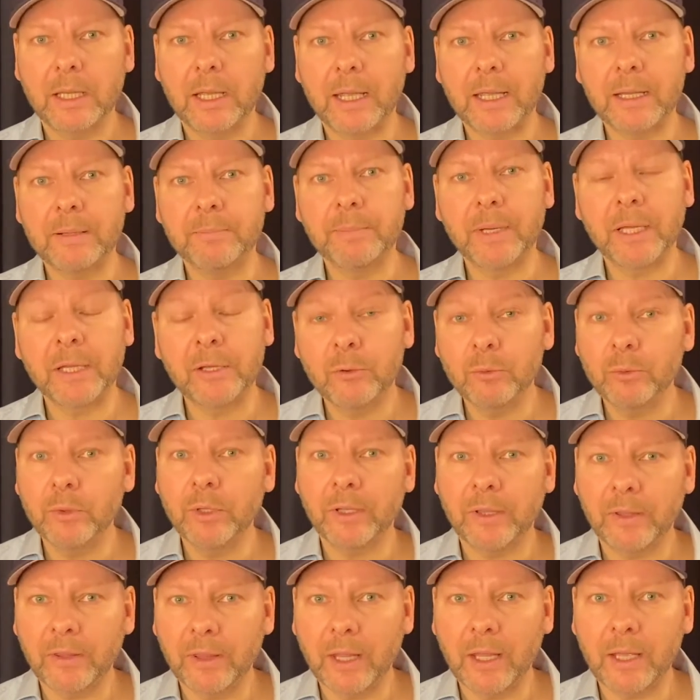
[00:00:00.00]
And by
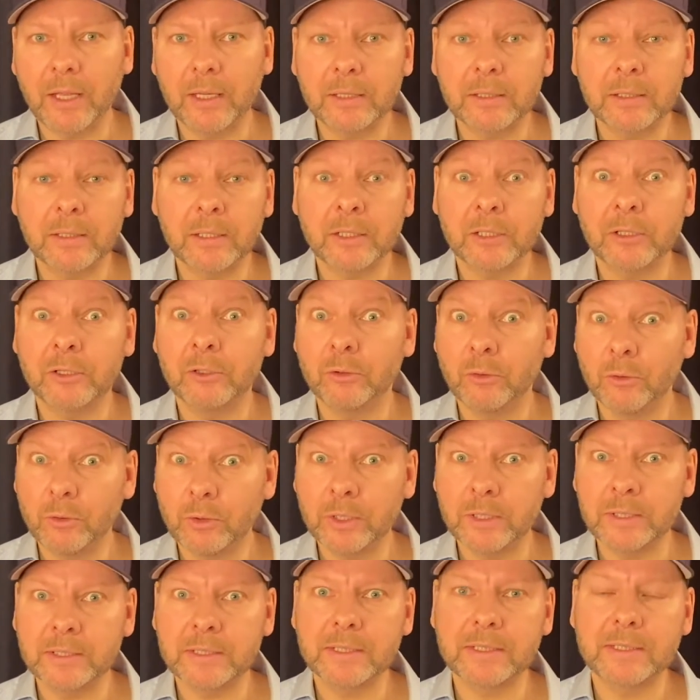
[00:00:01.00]
doing that and
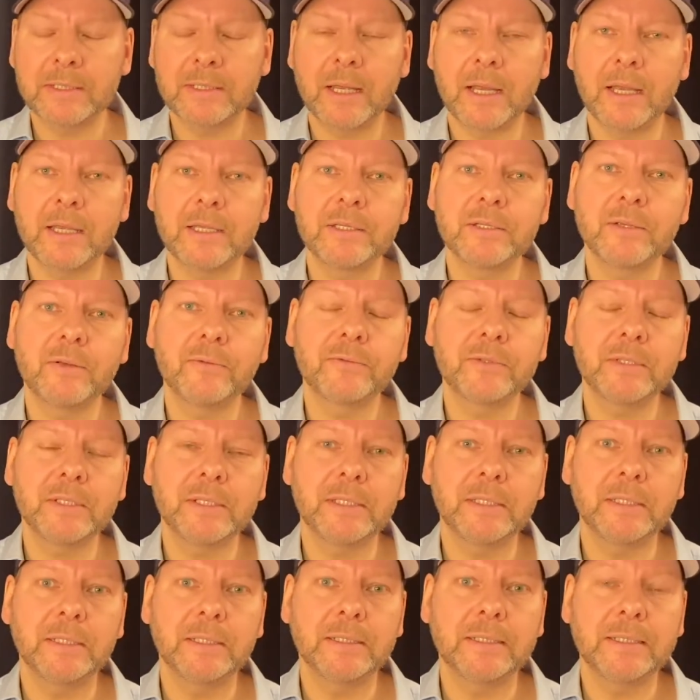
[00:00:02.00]
knowing the size of
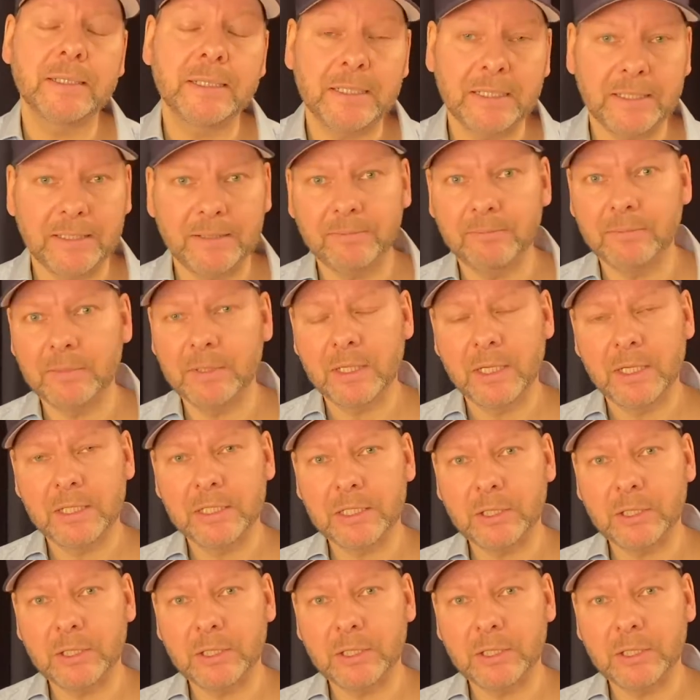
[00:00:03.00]
the team,